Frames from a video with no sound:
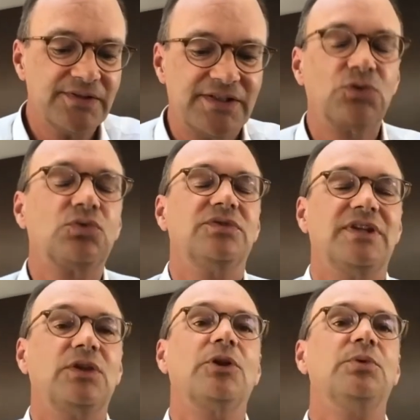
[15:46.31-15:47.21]

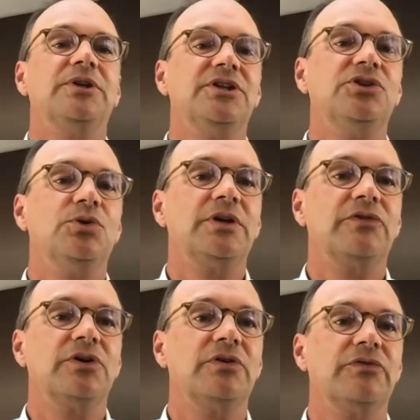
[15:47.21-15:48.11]
That's what we did during
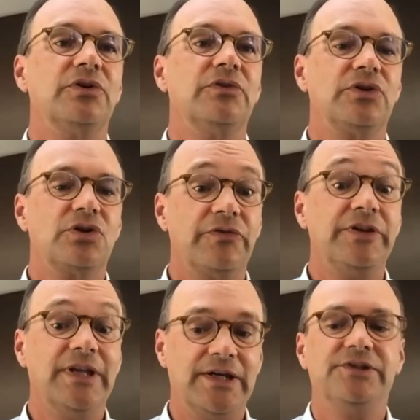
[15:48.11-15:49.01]
the
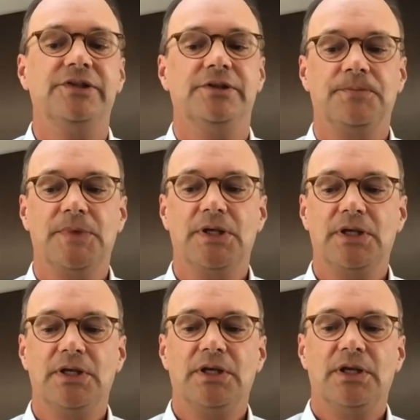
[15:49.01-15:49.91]
COVID-19.
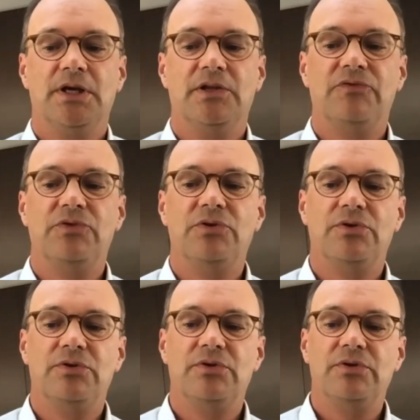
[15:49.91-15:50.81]
And
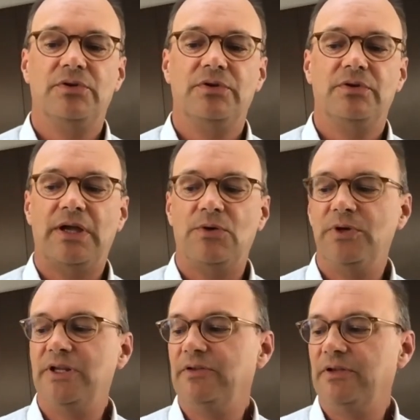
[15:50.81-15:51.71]
I
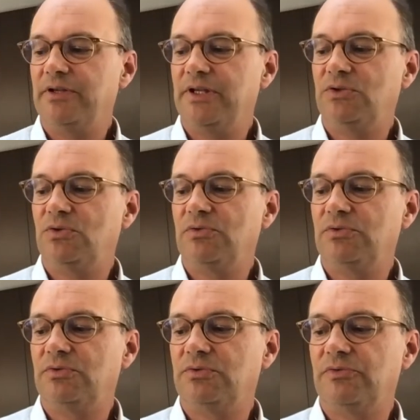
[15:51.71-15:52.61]
really need to
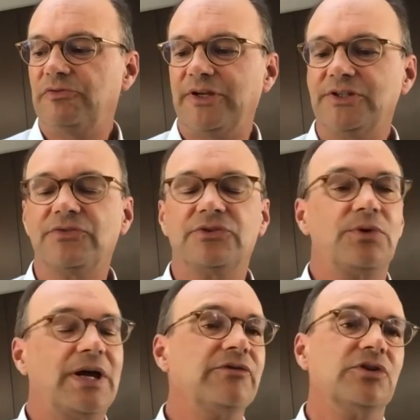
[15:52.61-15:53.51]
thank the
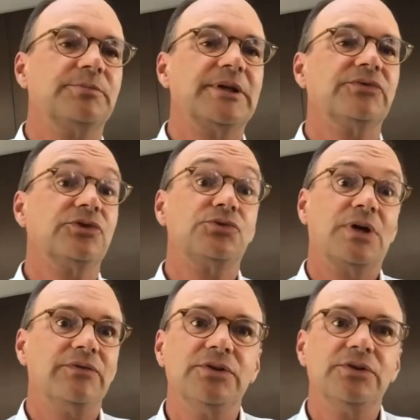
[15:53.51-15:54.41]
driver, because the
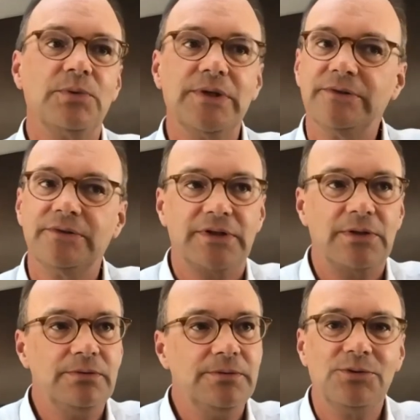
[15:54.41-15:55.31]
drivers, it
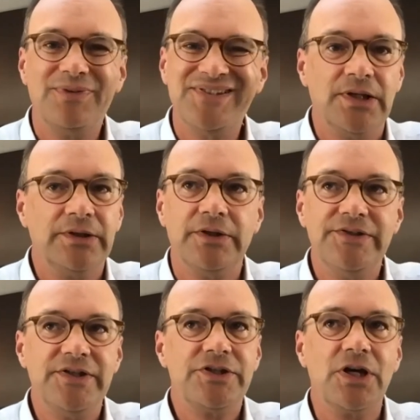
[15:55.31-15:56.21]
was not an
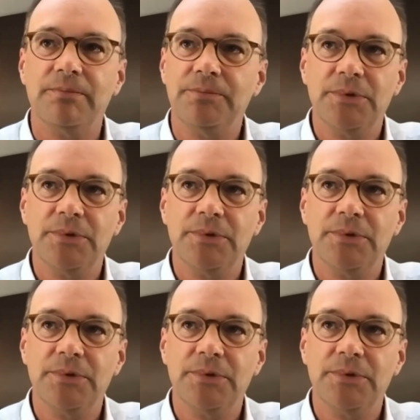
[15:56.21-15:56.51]
easy job.